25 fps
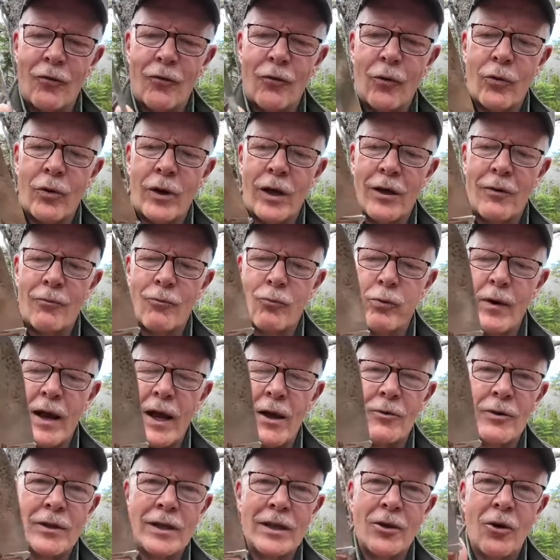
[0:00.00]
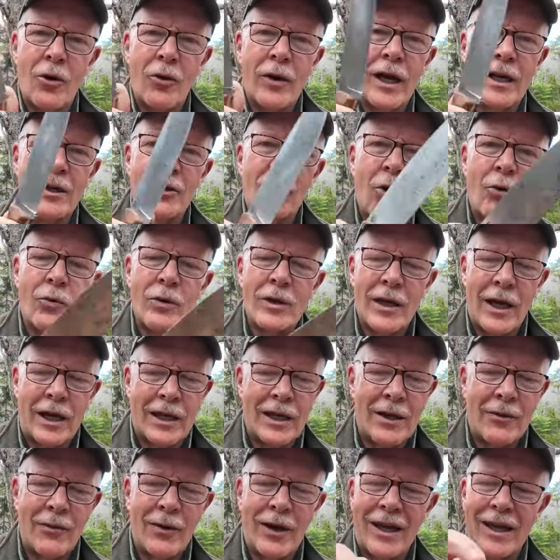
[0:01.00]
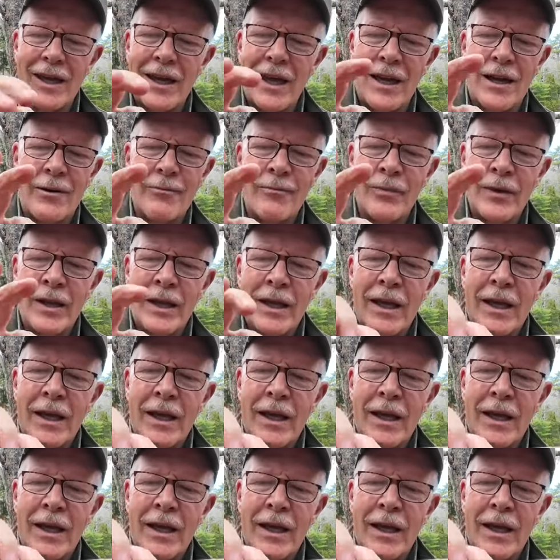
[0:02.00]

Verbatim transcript: For a round, you know, I know it, again,